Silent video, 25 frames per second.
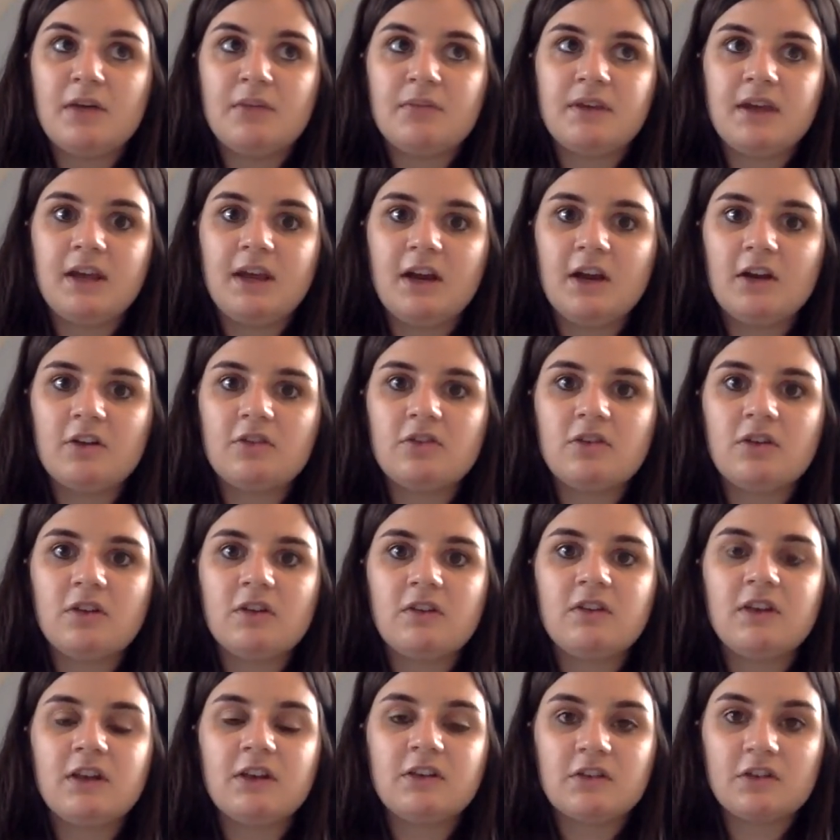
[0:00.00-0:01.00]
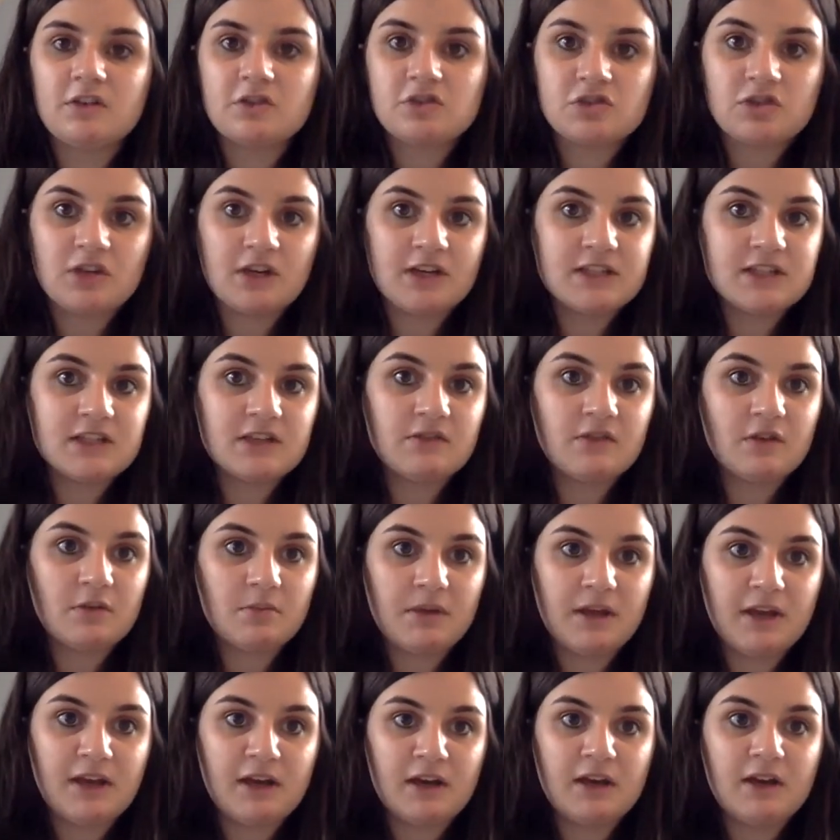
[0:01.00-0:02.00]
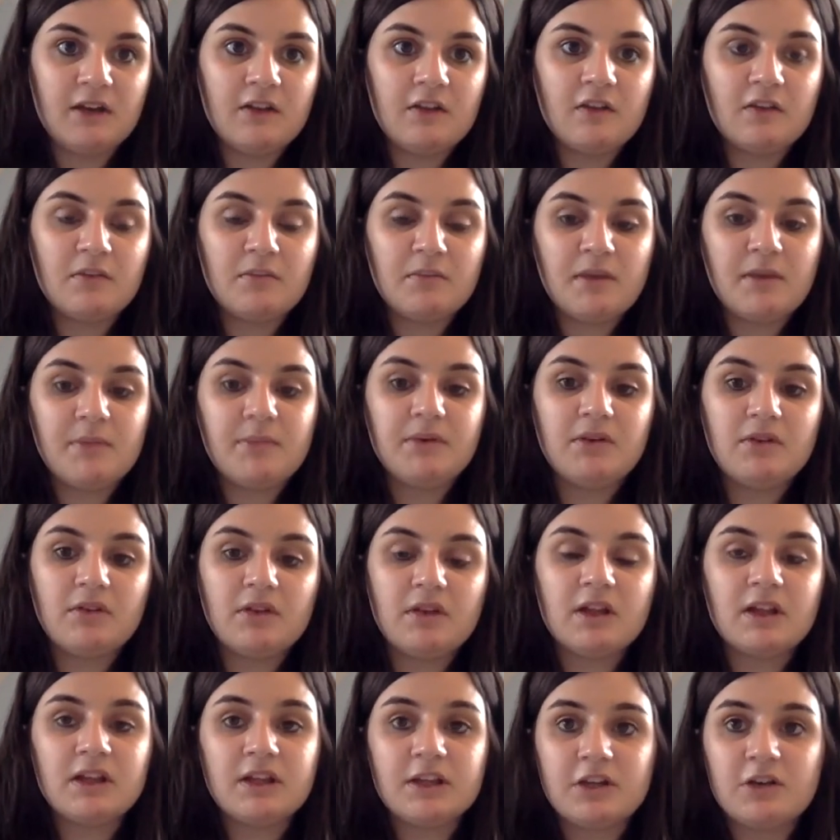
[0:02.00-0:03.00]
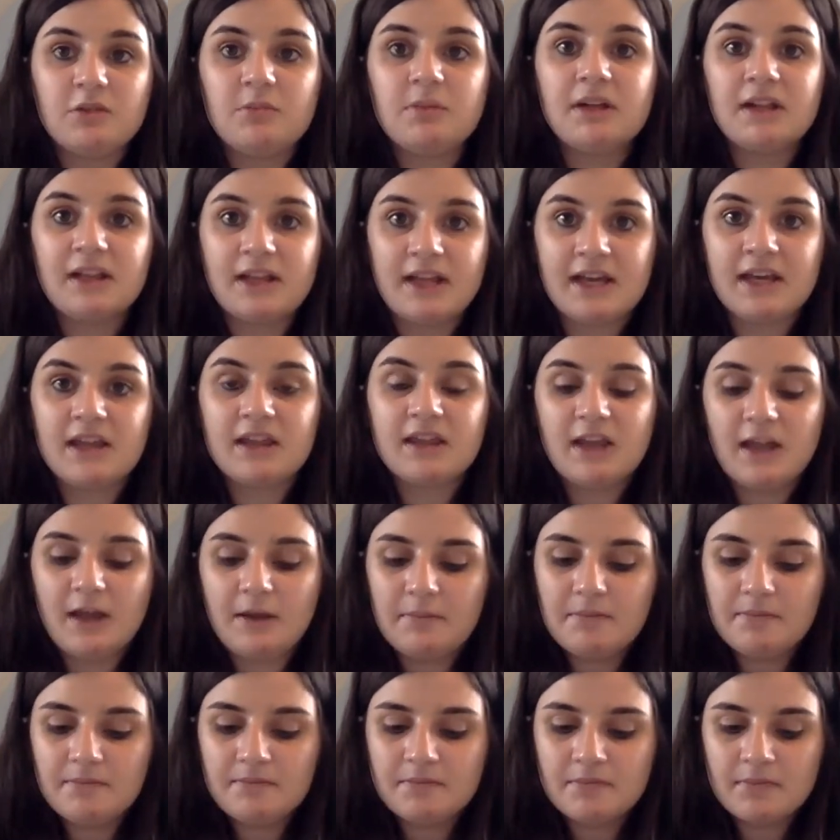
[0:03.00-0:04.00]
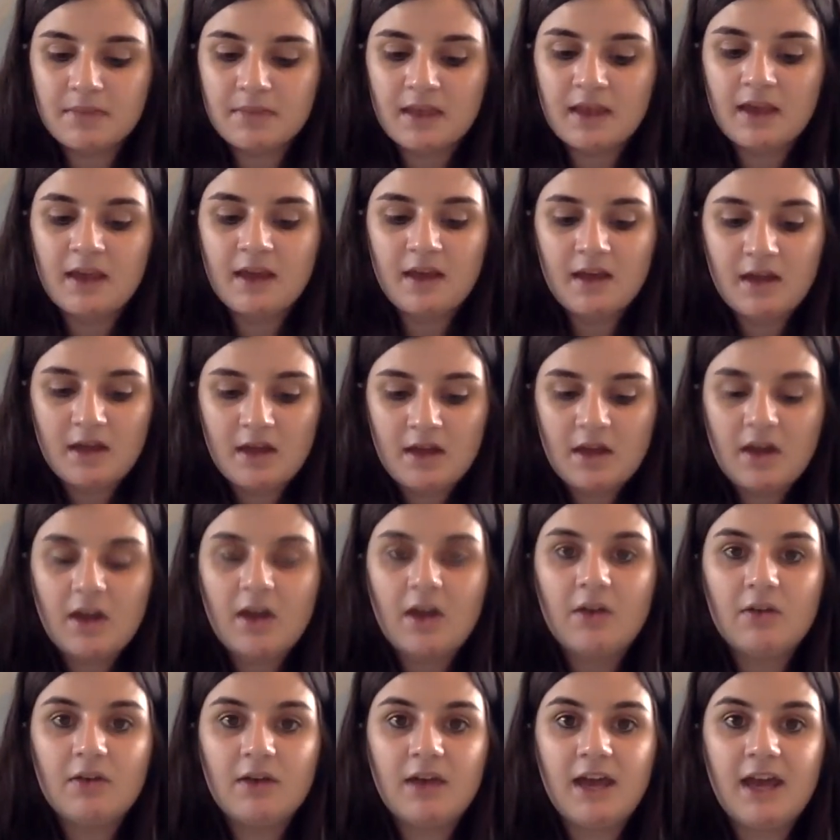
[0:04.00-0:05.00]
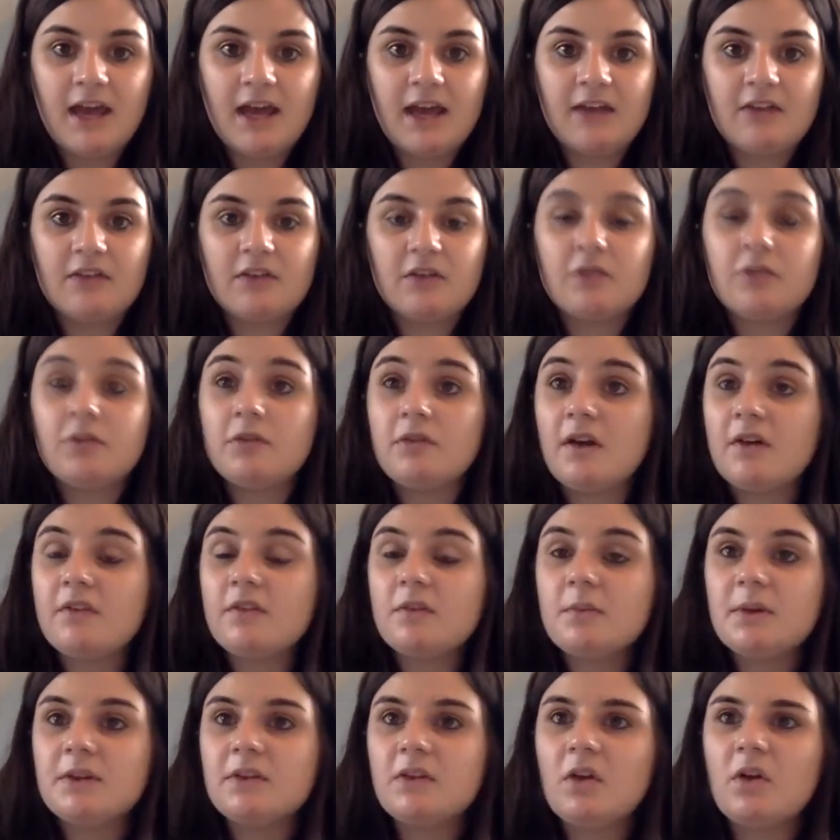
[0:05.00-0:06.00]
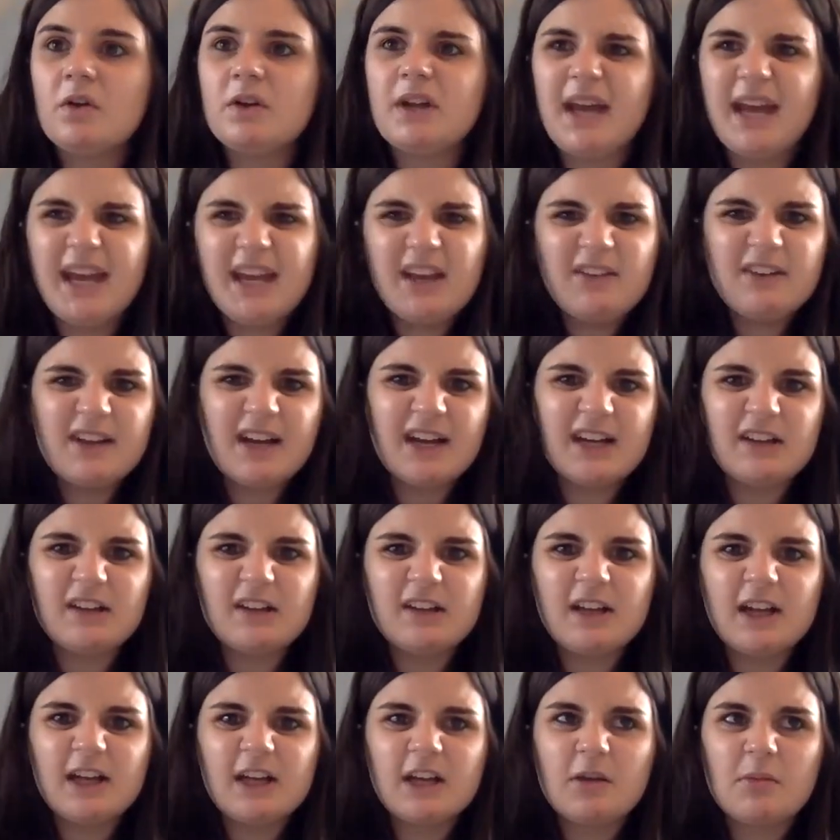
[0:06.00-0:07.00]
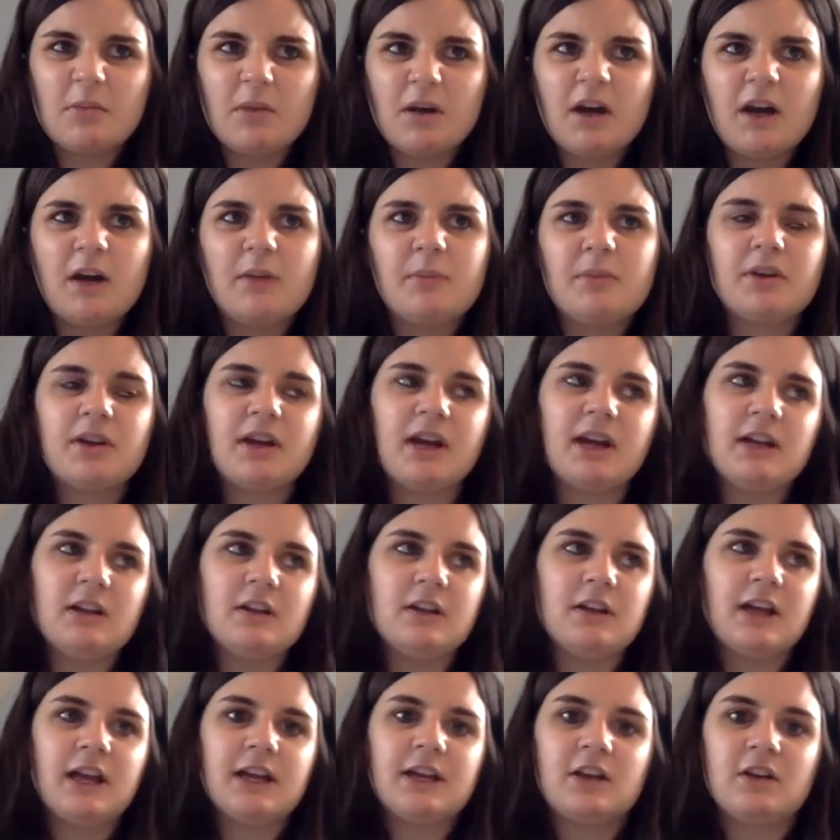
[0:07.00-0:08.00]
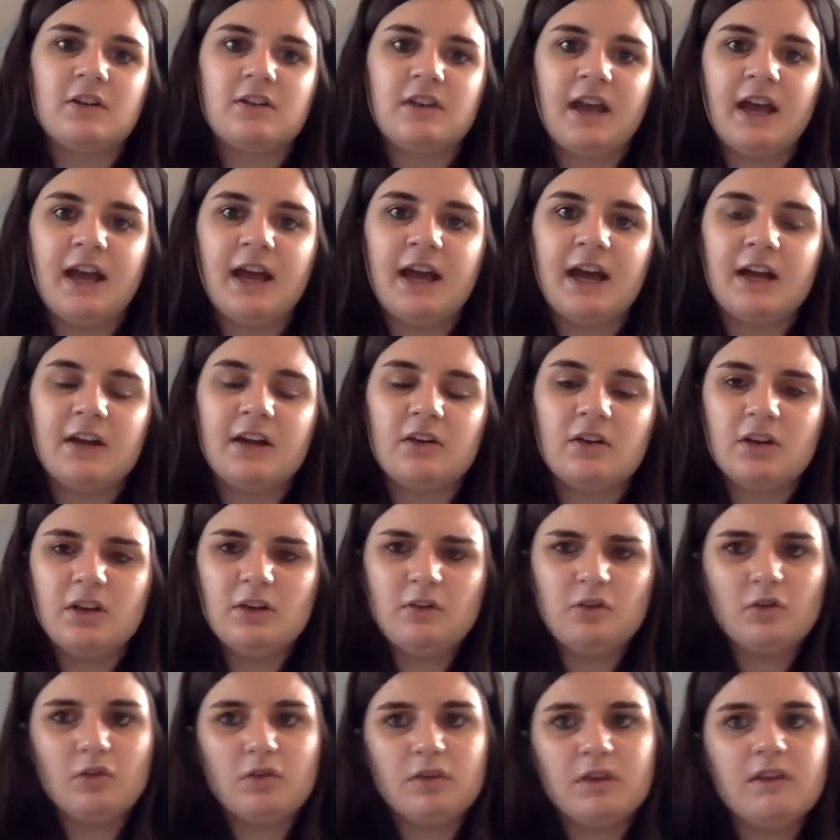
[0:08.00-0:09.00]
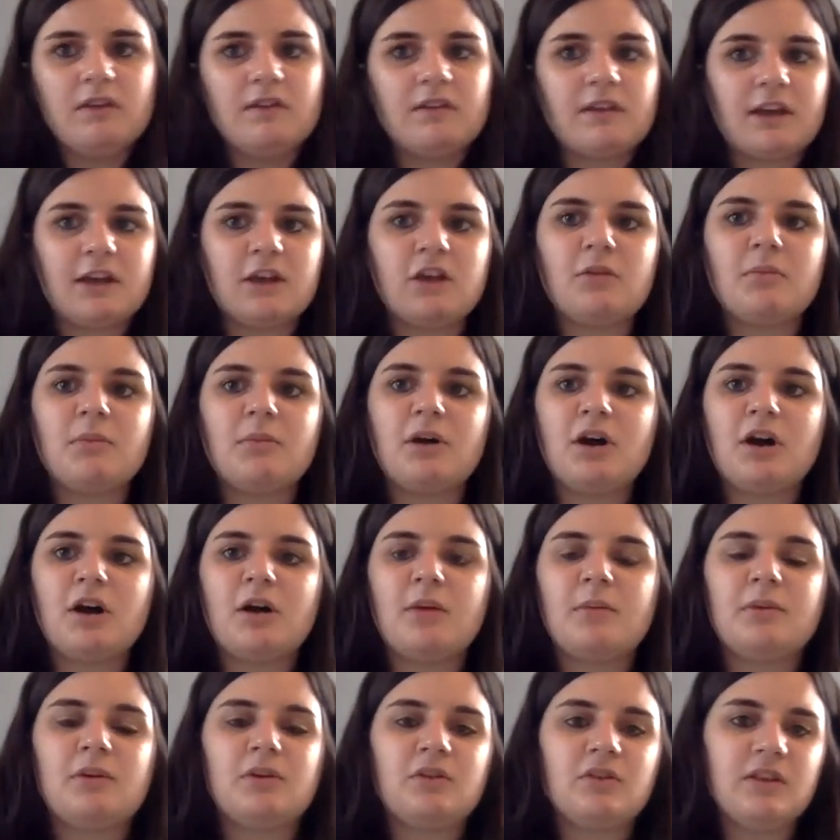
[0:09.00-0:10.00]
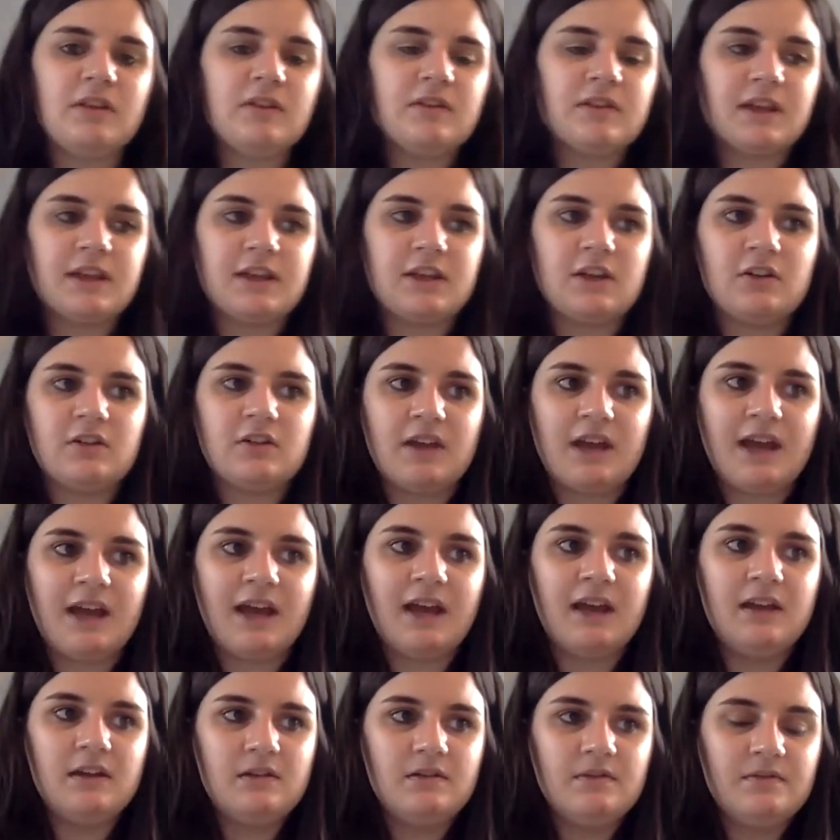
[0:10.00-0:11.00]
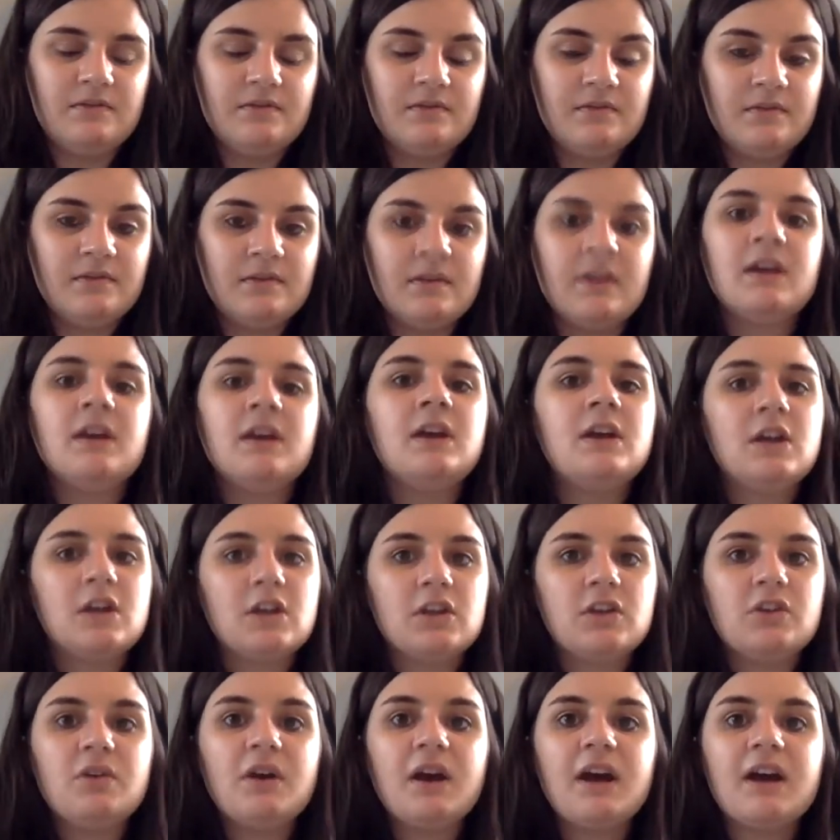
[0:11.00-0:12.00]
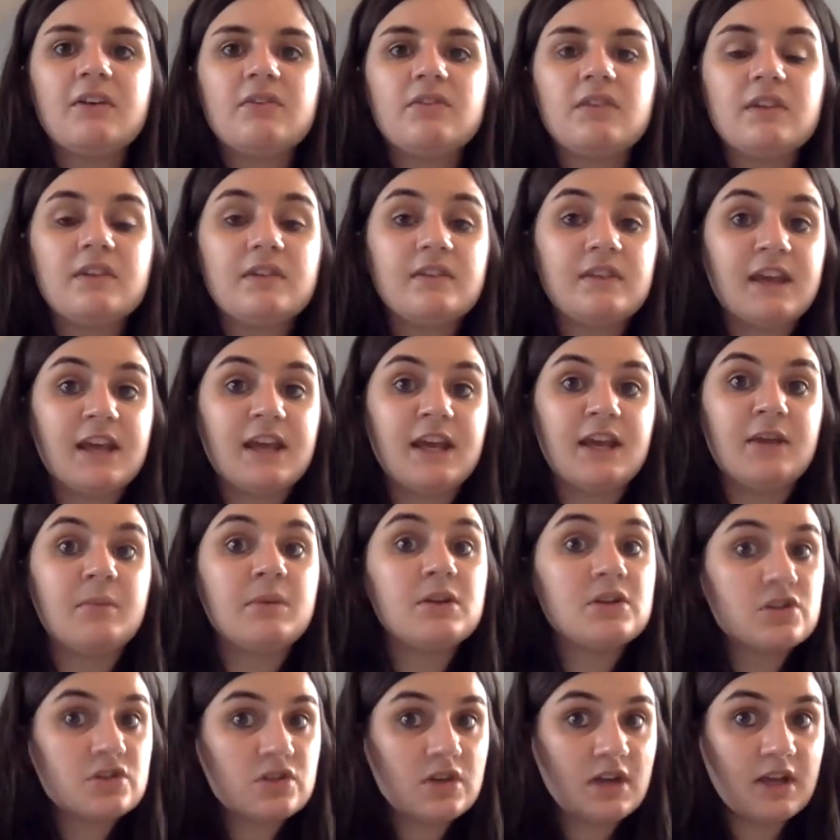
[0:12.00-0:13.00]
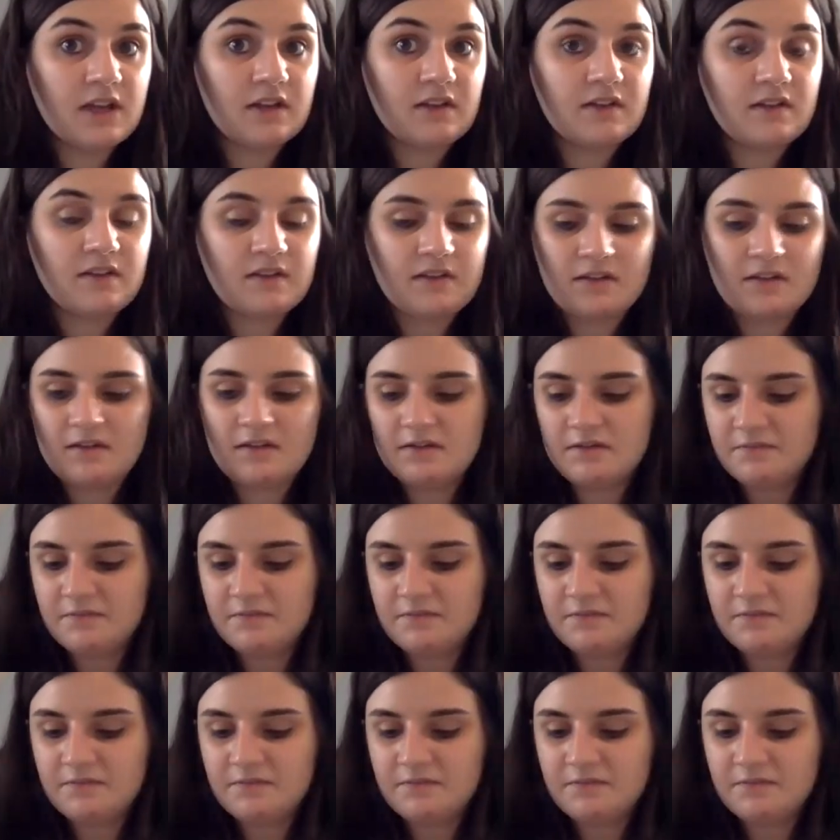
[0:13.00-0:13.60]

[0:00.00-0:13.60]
characteristics or traits of your parents? Maybe you look a little bit like them? Okay, so if you've ever been told, hey, you kind of look like your mom, or you kind of look like your dad, or you do this like your mom, or this like your dad, you have the same traits.